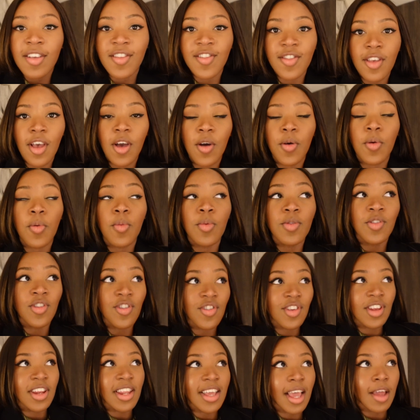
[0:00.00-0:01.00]
So we're
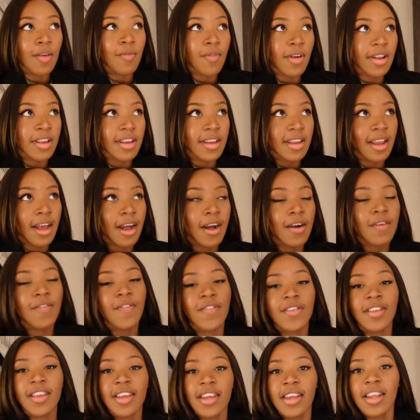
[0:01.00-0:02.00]
just gonna get ready now
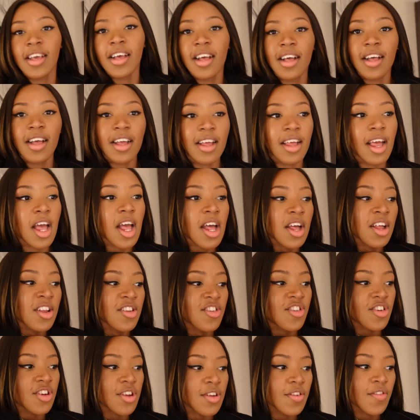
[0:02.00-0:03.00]
for dinner,
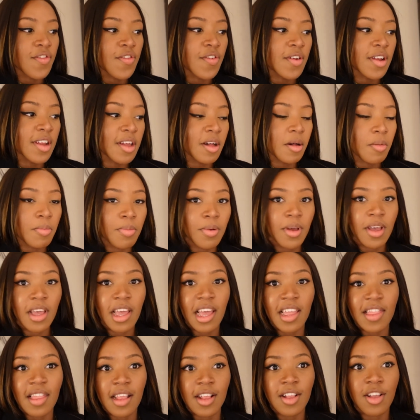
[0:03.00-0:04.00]
chill for a little
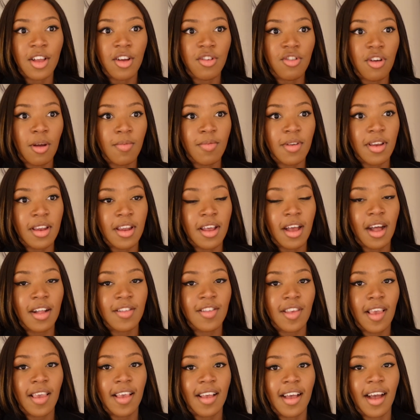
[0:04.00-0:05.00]
bit and then go grab dinner.
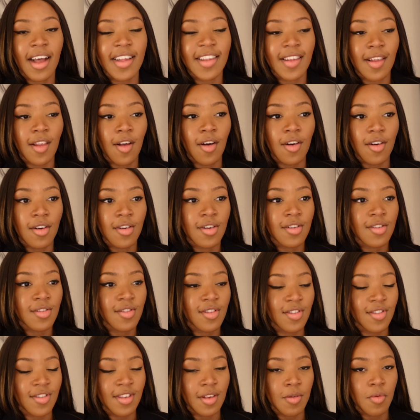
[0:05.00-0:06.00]
I'll take you guys along
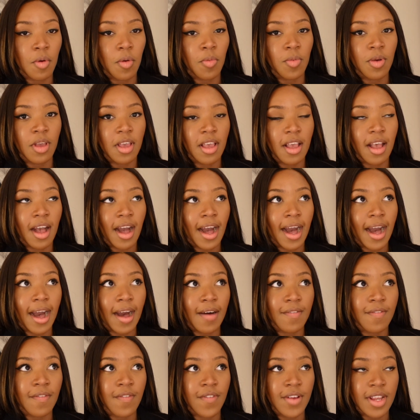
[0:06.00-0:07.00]
to see what we
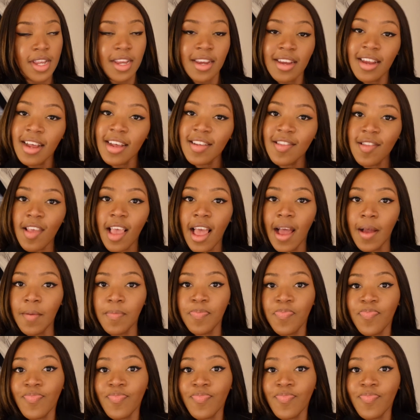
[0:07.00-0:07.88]
have for dinner. So yeah.